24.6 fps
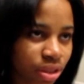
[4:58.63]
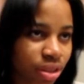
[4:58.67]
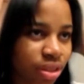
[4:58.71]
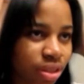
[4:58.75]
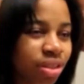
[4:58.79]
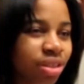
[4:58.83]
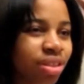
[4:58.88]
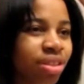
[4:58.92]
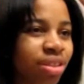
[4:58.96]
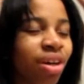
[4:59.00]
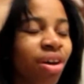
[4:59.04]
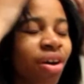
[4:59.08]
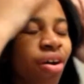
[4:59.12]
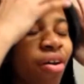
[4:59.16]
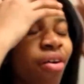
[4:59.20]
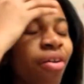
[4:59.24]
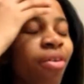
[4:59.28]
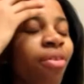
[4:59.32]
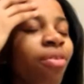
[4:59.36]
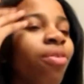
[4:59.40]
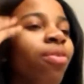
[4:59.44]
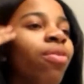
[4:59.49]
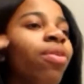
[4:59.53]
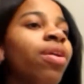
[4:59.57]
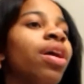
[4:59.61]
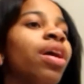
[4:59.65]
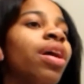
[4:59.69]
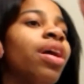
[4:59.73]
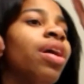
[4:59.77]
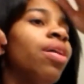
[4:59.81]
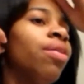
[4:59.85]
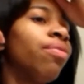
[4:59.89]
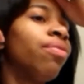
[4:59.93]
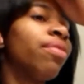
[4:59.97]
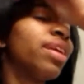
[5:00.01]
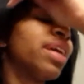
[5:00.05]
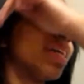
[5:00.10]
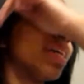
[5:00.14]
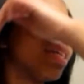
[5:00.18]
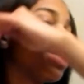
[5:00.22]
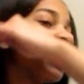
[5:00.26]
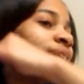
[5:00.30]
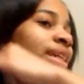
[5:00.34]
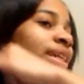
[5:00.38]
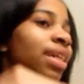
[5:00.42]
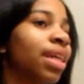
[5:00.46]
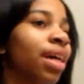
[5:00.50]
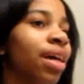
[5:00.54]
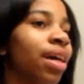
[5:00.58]
So When I
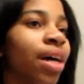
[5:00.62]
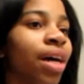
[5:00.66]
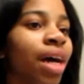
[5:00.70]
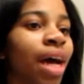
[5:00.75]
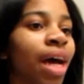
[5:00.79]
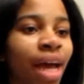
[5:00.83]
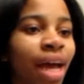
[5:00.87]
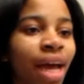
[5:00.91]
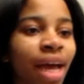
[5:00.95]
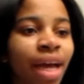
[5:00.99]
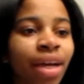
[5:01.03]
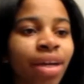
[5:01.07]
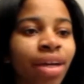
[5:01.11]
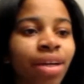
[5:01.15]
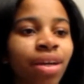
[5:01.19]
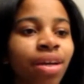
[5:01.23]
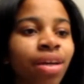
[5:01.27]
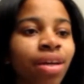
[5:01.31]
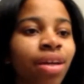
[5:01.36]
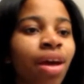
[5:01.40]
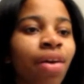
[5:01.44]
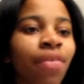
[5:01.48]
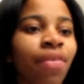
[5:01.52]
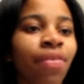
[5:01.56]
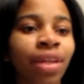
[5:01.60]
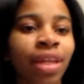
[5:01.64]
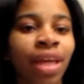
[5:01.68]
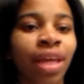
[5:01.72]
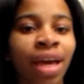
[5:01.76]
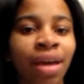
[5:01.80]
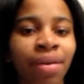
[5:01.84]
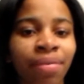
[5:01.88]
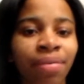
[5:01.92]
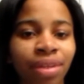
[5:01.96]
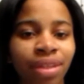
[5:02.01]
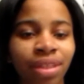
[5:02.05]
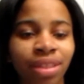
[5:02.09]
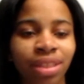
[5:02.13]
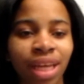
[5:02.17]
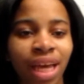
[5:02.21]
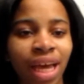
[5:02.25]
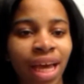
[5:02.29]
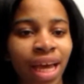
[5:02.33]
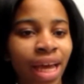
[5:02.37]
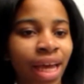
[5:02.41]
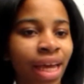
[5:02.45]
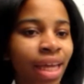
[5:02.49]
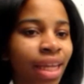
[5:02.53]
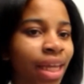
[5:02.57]
took it out, I had cut off a lot because I
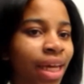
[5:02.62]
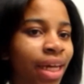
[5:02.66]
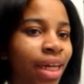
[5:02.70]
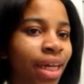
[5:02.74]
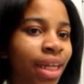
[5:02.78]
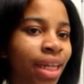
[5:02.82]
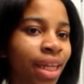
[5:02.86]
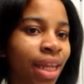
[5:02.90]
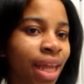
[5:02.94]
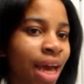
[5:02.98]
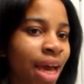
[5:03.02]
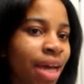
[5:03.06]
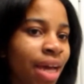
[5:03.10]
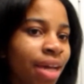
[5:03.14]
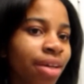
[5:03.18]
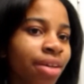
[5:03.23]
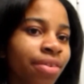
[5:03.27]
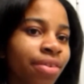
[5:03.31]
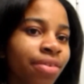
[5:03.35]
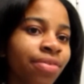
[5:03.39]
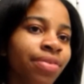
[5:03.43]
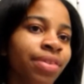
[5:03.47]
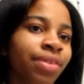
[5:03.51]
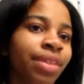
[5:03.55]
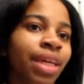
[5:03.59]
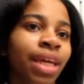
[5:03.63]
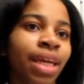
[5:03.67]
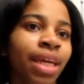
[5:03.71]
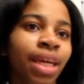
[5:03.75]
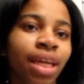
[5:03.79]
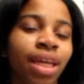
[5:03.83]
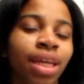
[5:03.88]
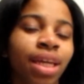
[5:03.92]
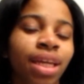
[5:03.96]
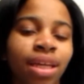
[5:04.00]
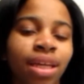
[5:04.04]
had like a lot of dead